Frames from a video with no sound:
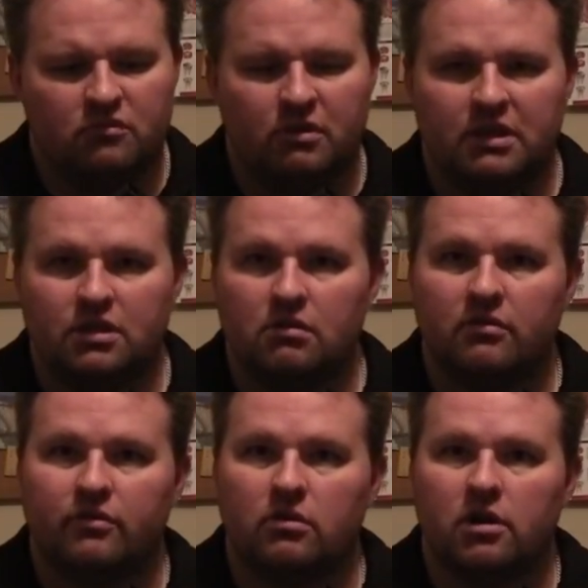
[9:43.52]
between two
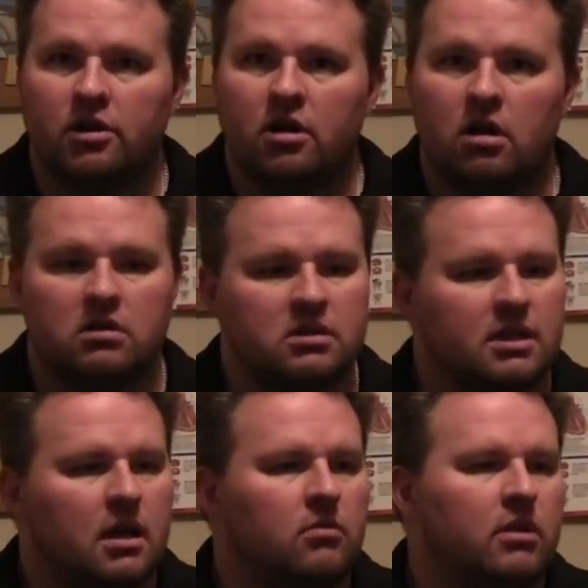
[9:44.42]
and four hundred yards is
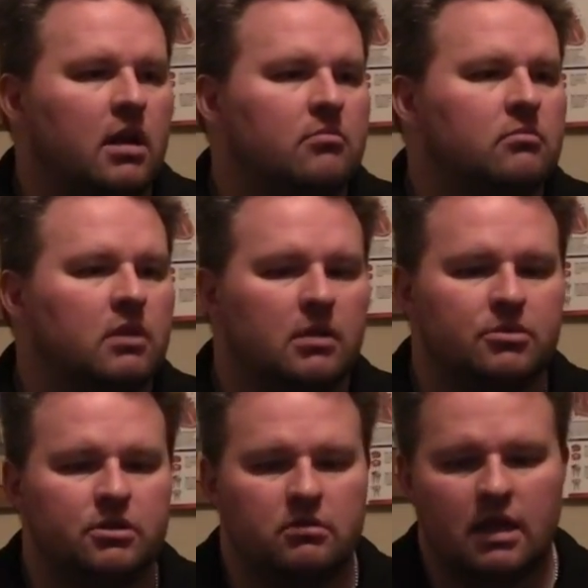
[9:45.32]
kind of what I'm what I'm
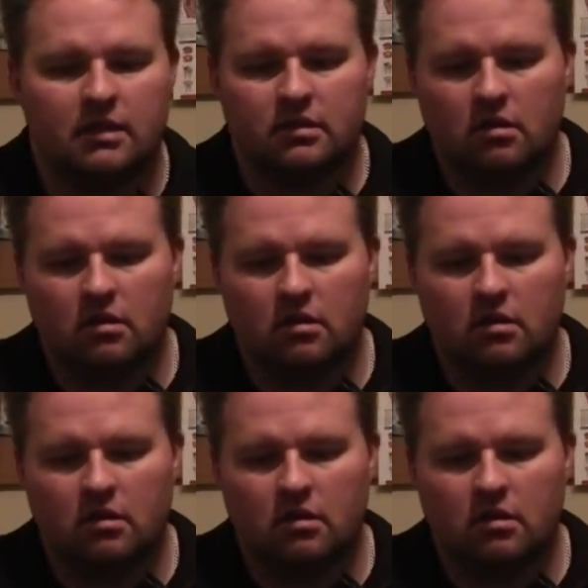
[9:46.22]
shooting at.